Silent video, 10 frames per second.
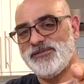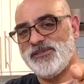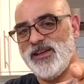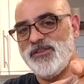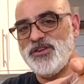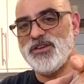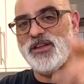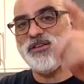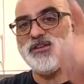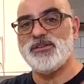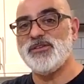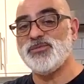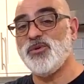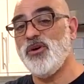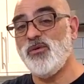Love each other because
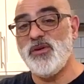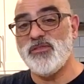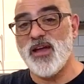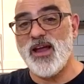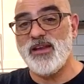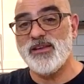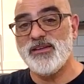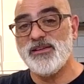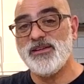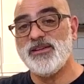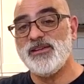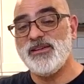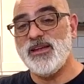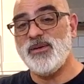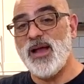we're all we've got.
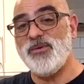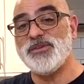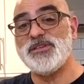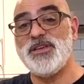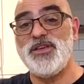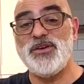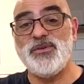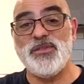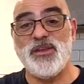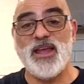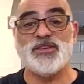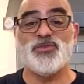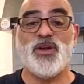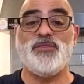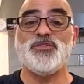And I will see you on the next
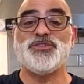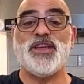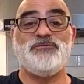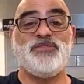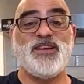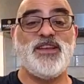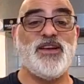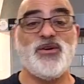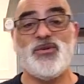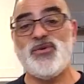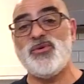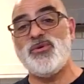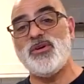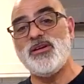Grateful Chef video.